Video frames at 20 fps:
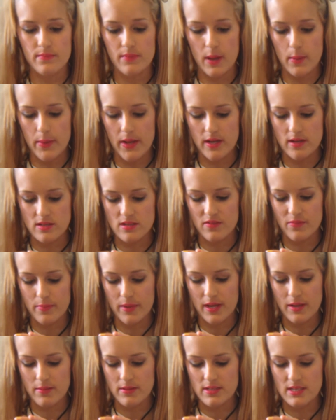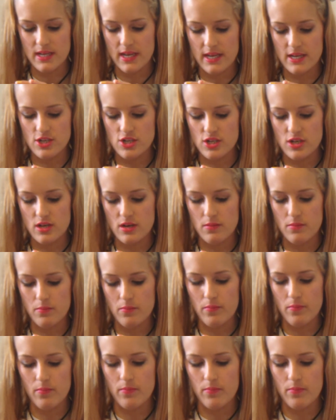amounts of pigmentation